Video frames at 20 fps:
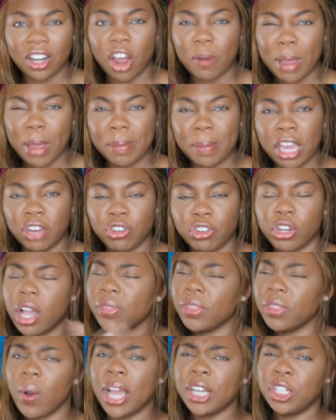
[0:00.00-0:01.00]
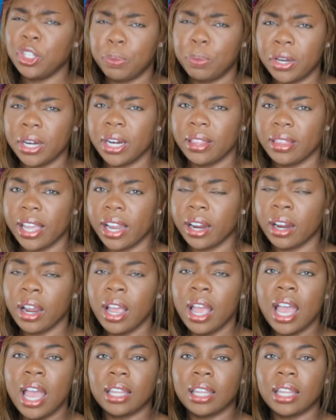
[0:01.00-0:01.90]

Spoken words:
on my Patreon, though I do put it there.